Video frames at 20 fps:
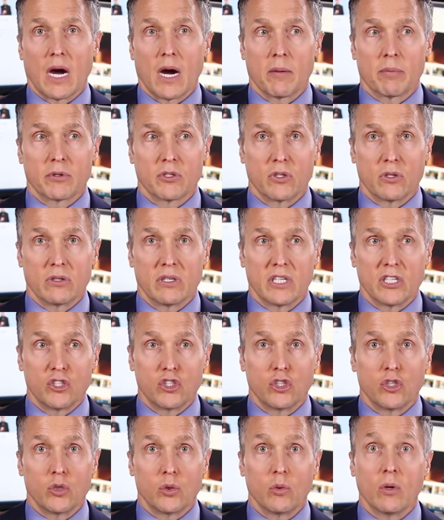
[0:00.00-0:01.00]
opportunity
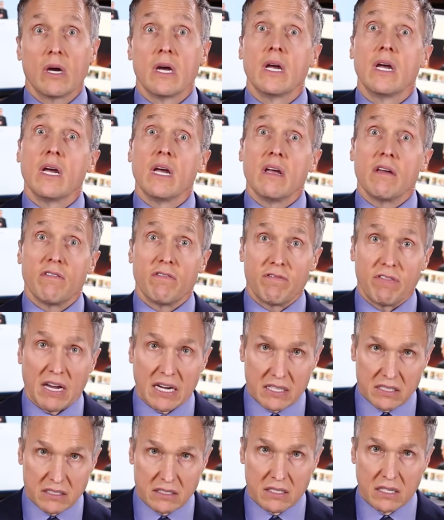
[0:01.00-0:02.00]
to
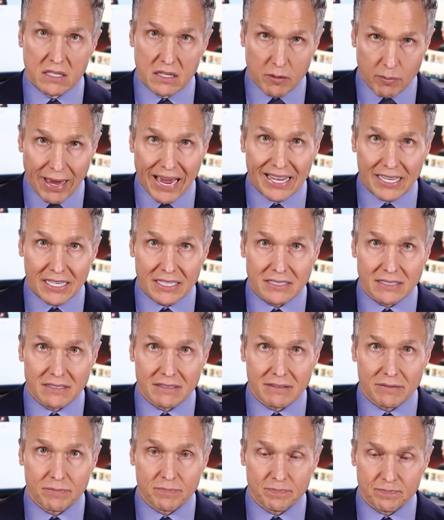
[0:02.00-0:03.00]
fix the
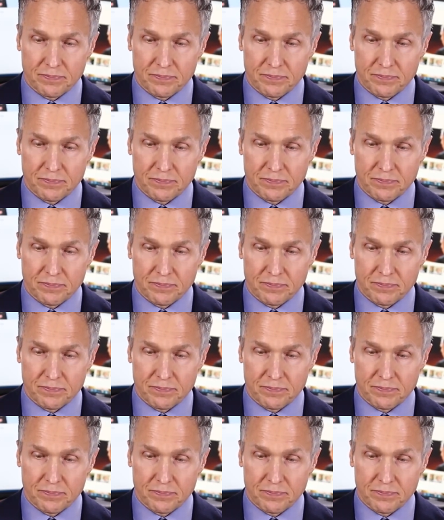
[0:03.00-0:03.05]
ballots.